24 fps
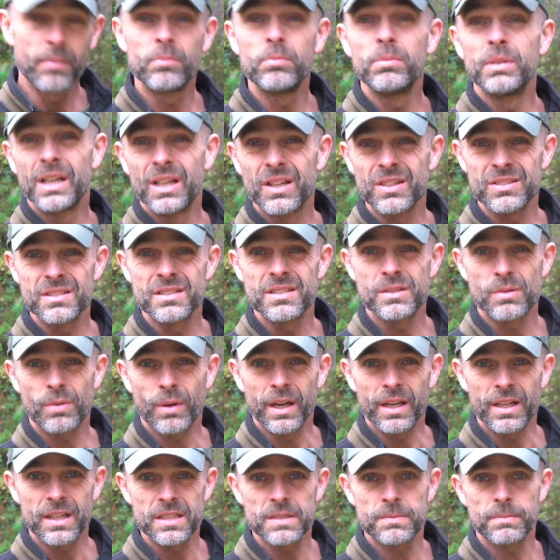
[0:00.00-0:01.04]
Because it's
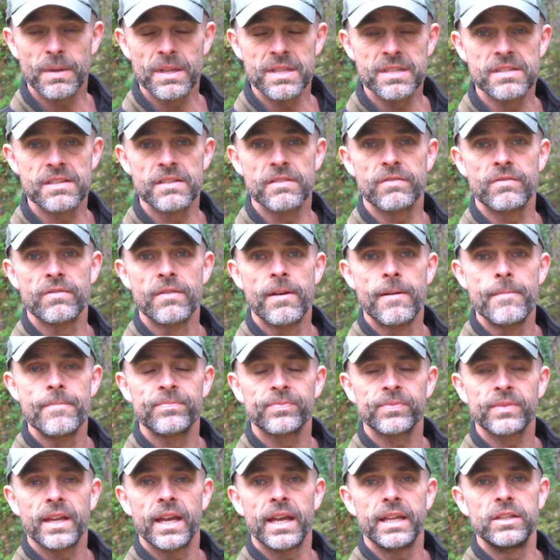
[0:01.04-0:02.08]
quite expensive.
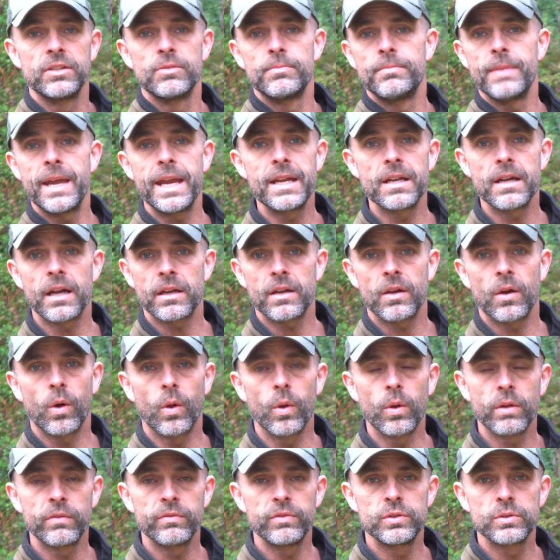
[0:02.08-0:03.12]
And you may not
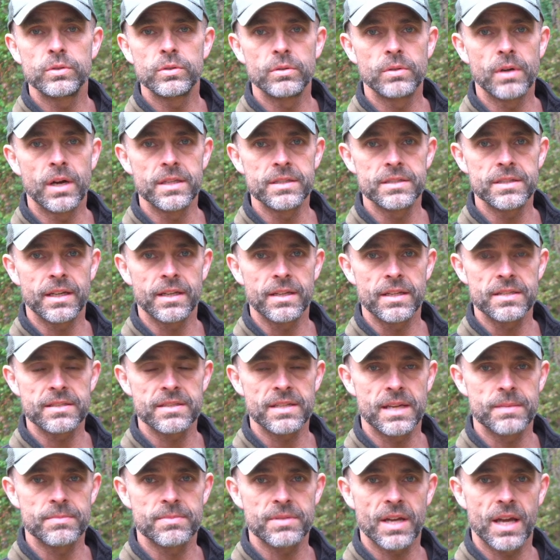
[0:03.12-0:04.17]
all of you go hunting at the
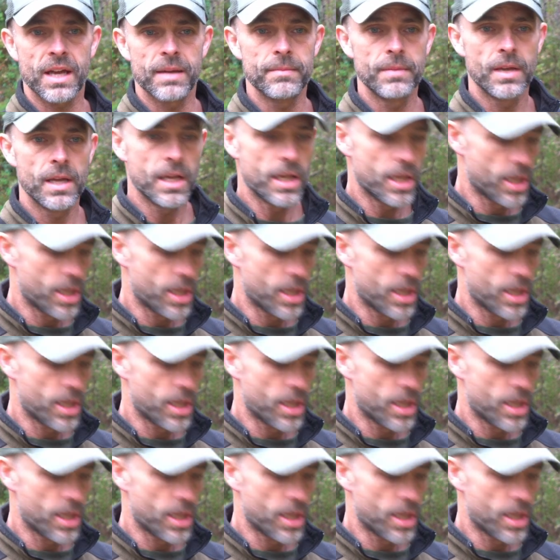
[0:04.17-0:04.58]
same time.